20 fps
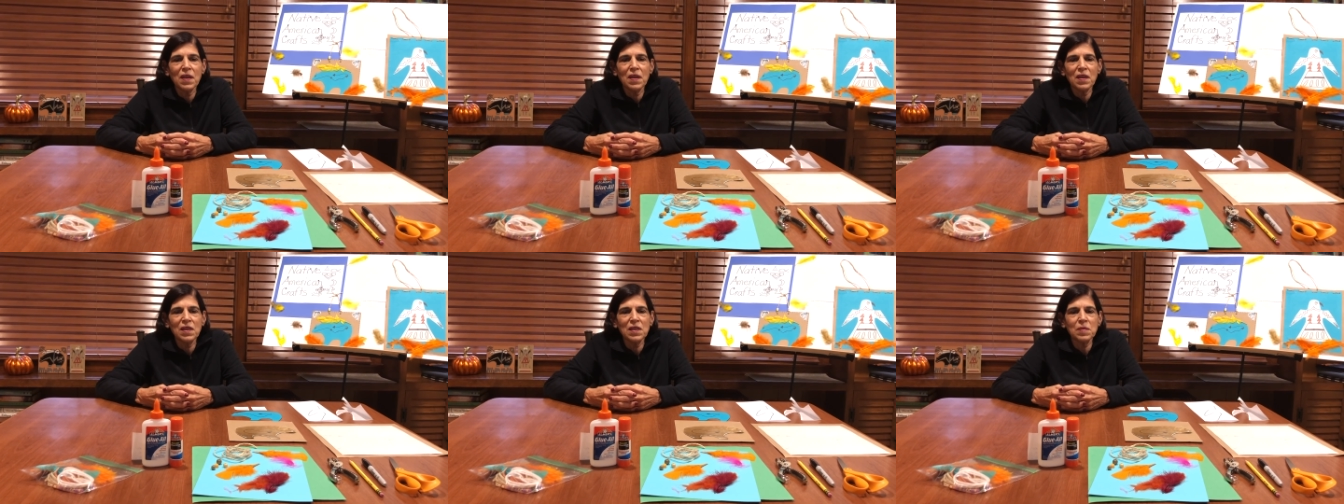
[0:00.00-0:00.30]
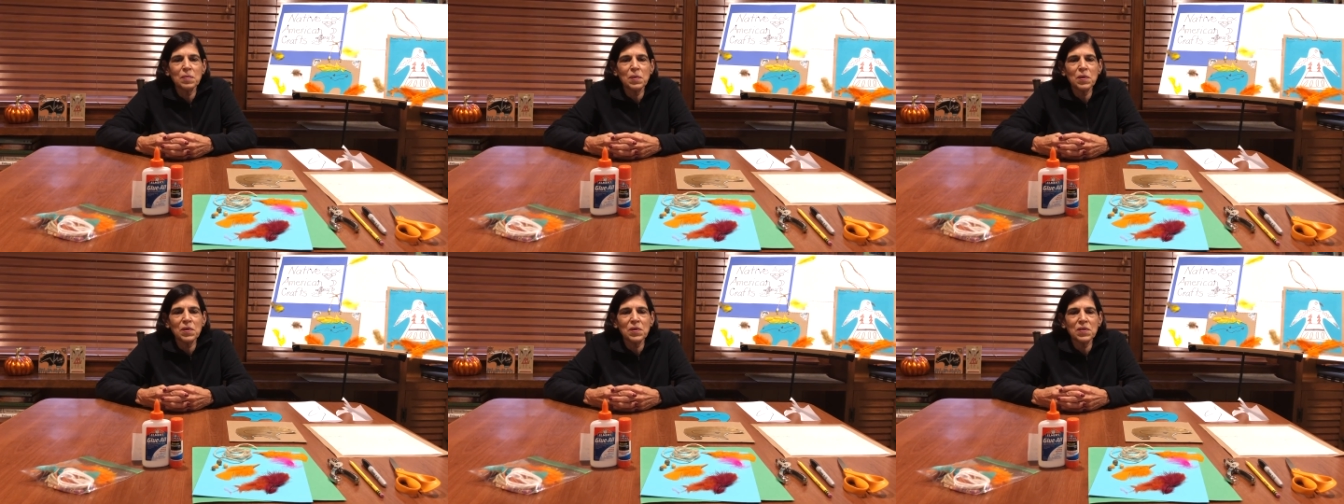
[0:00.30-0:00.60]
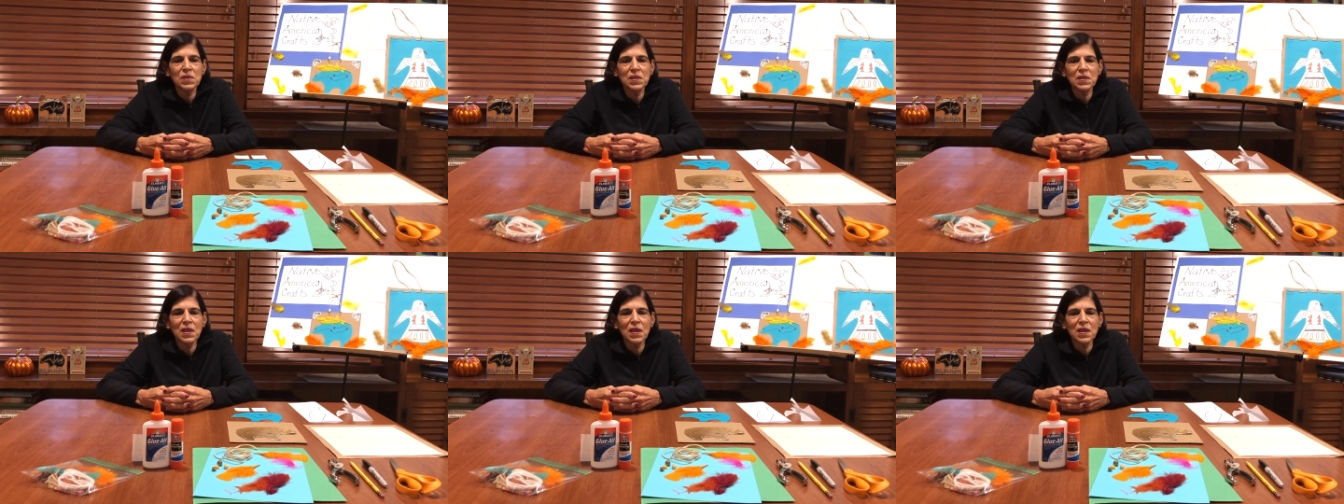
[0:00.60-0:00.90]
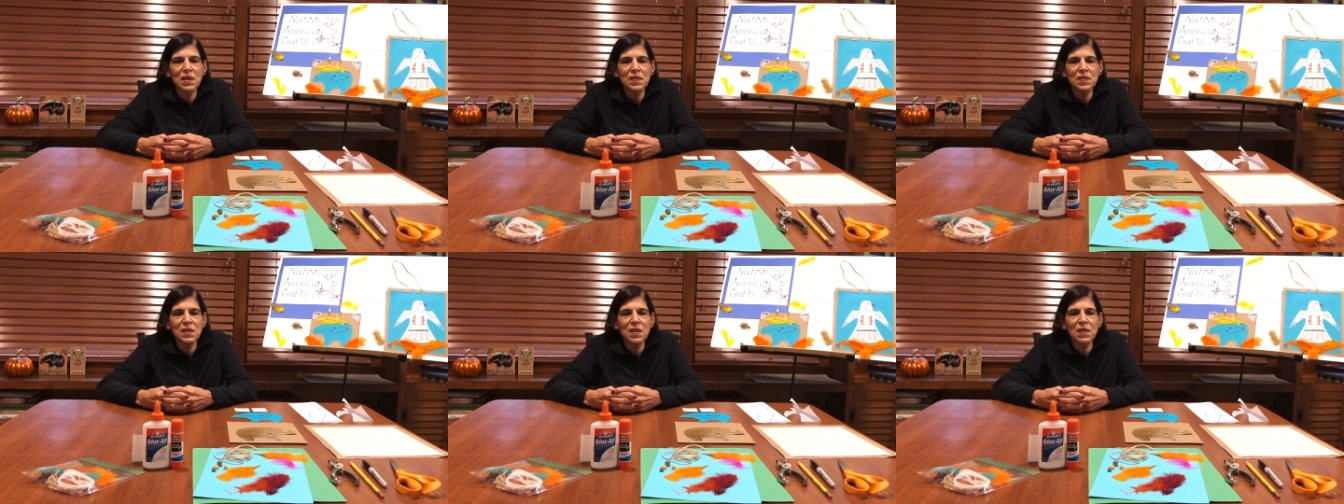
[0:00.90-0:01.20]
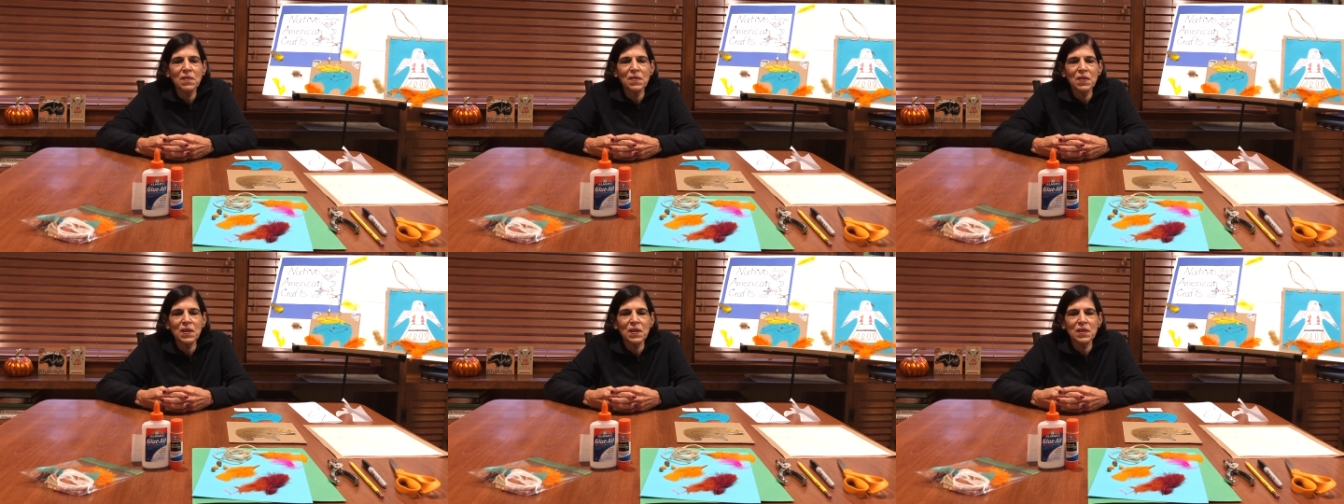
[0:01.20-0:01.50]
is because
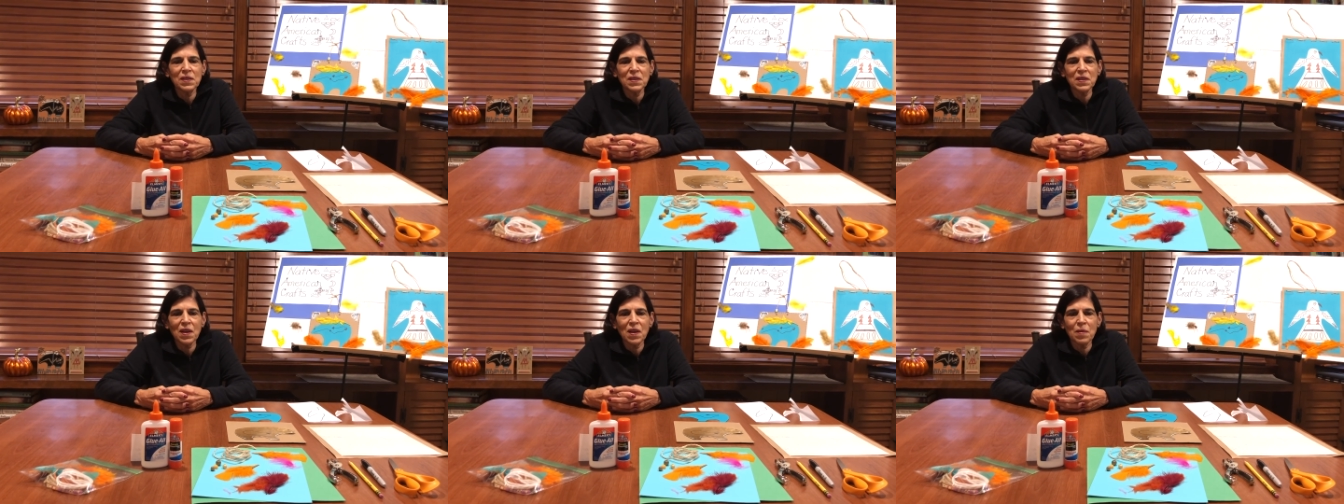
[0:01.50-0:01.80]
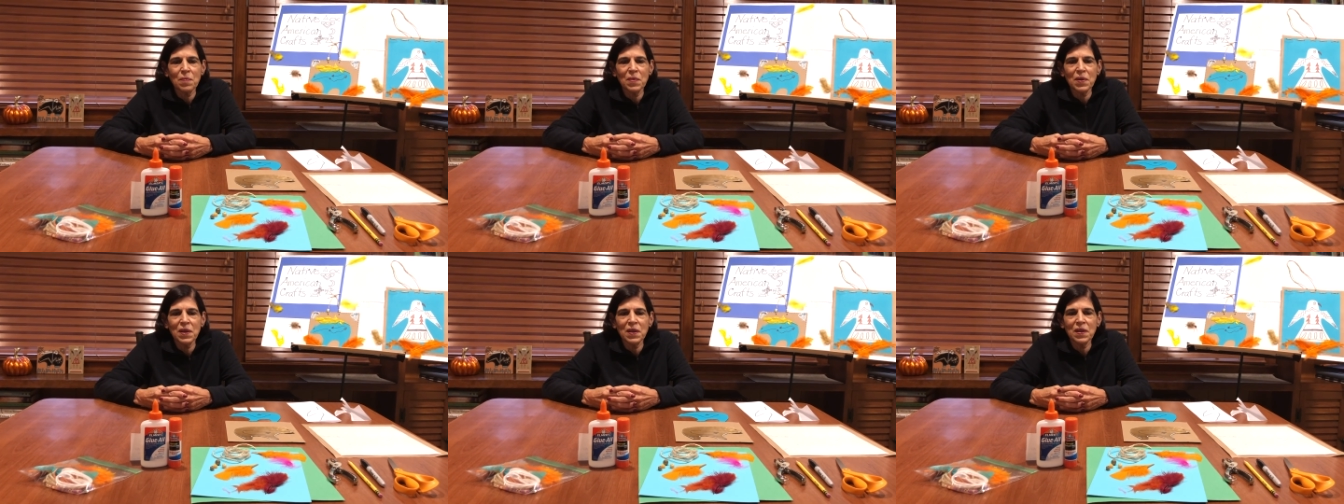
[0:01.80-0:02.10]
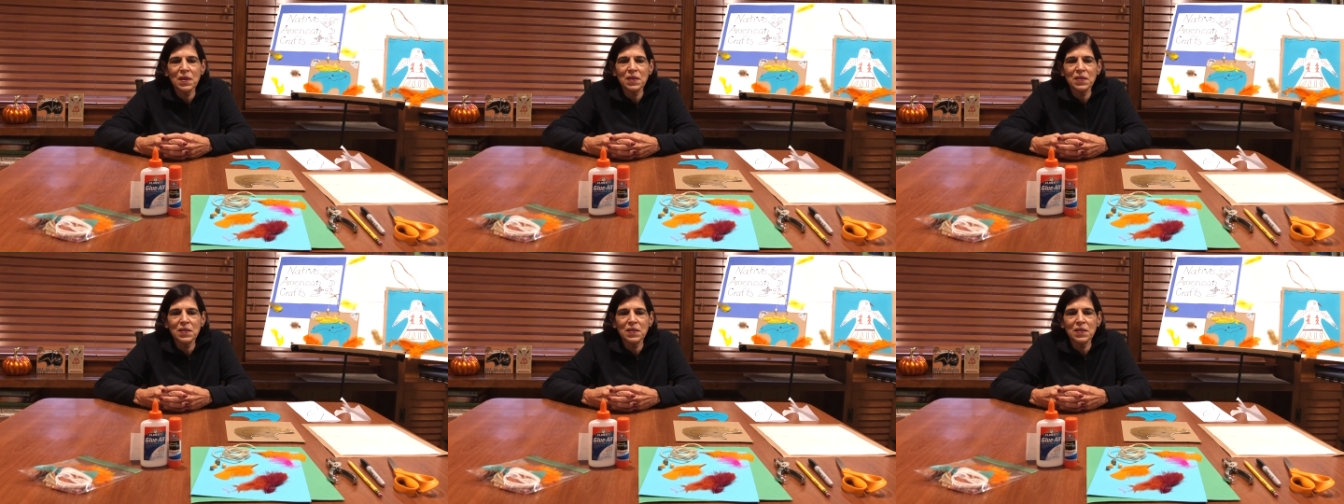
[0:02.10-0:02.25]
Thanksgiving is coming,